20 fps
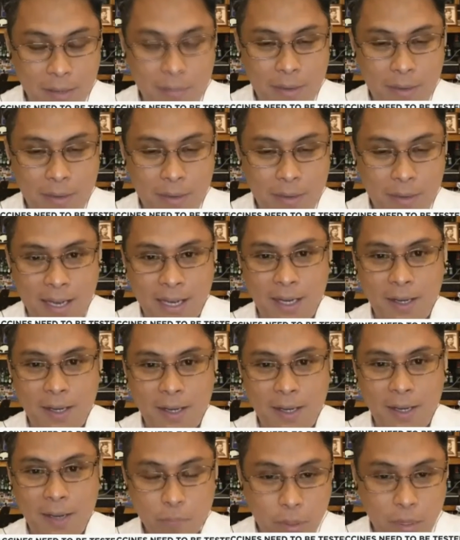mga
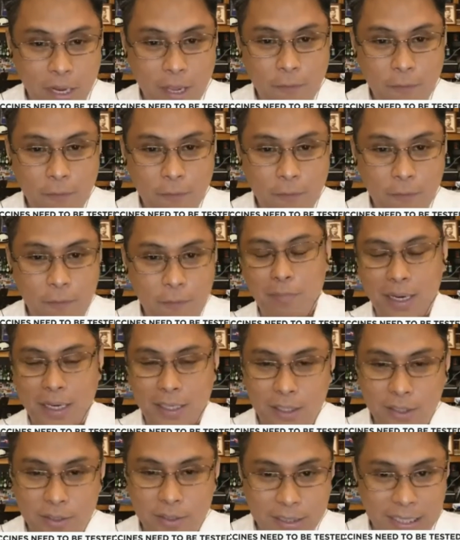briefing, may
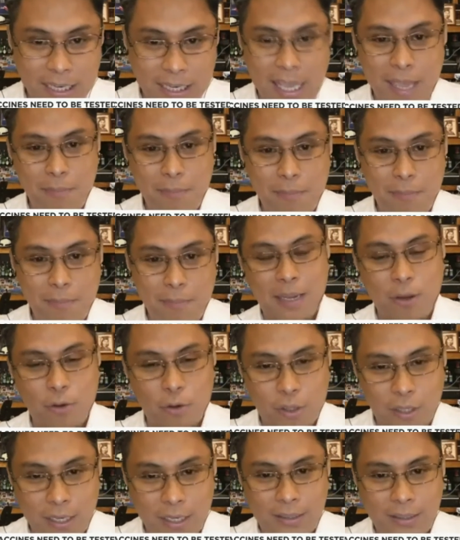disclaimer, may
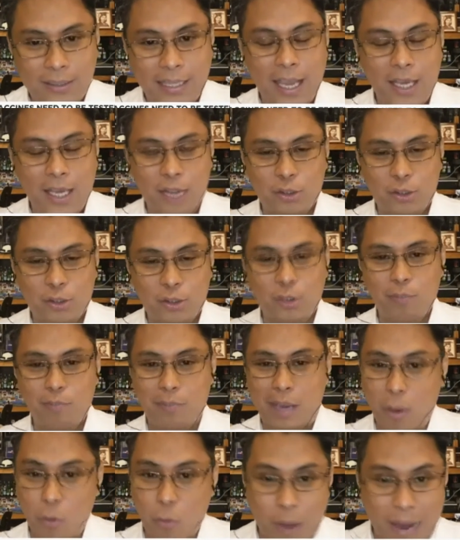orientation,
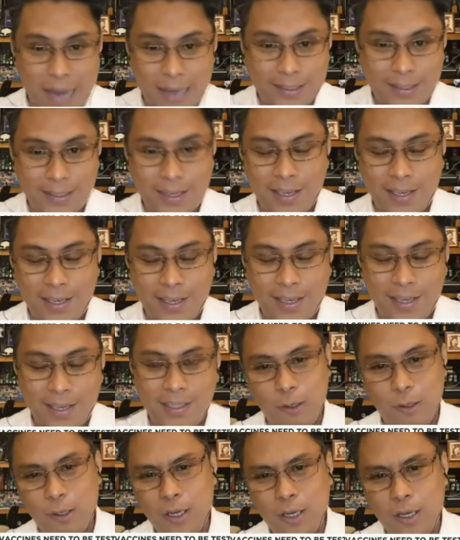may warning
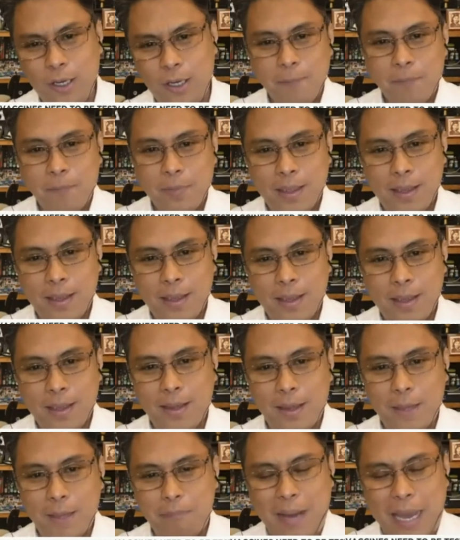sa'yo.
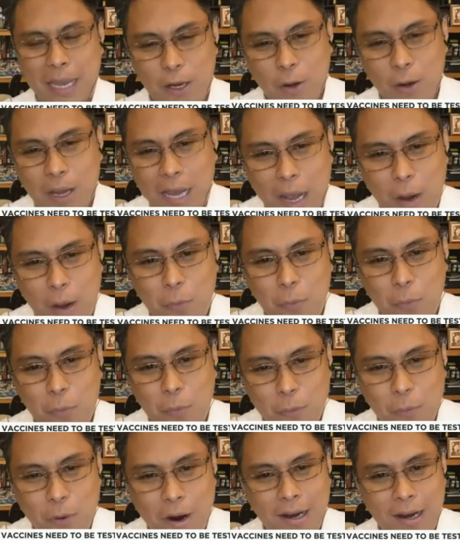How will
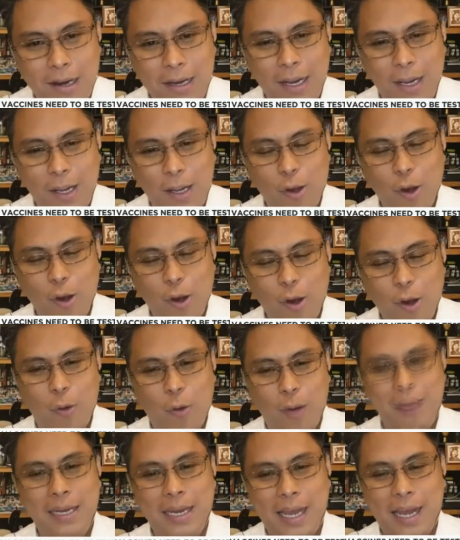the warning go?
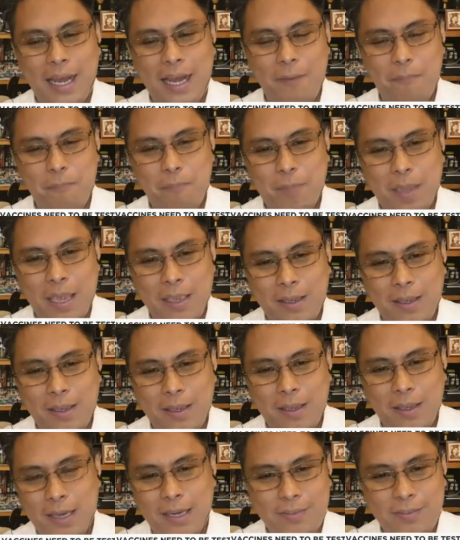I mean,
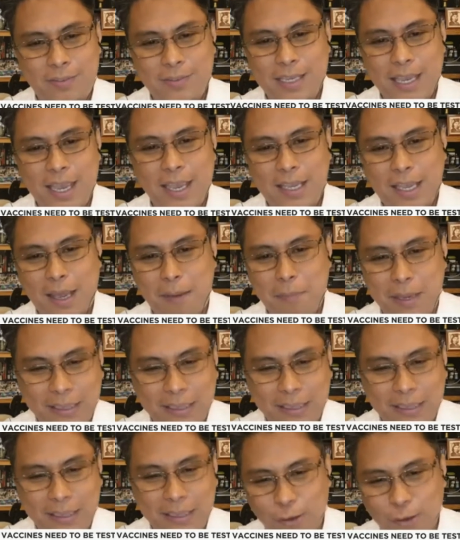let's say kaming
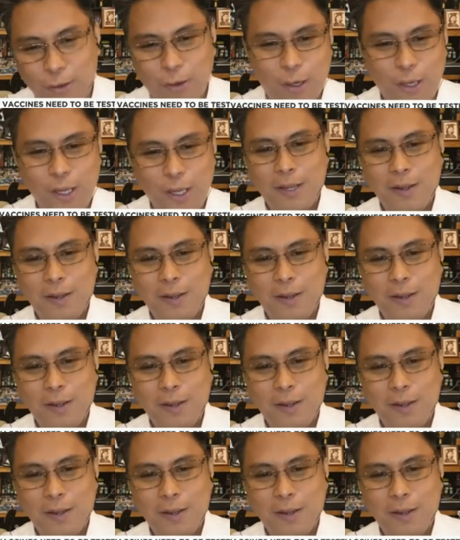tatlo,